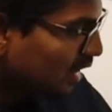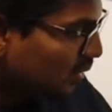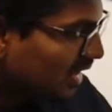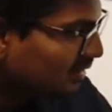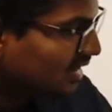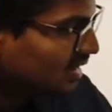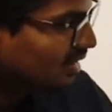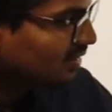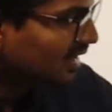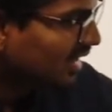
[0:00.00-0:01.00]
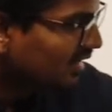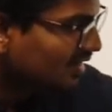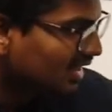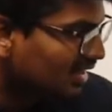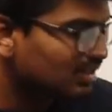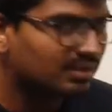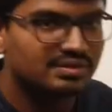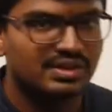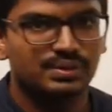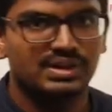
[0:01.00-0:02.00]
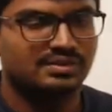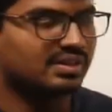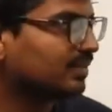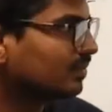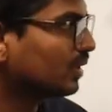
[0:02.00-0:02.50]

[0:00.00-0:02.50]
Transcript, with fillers: take 25-75, I will take 75-25.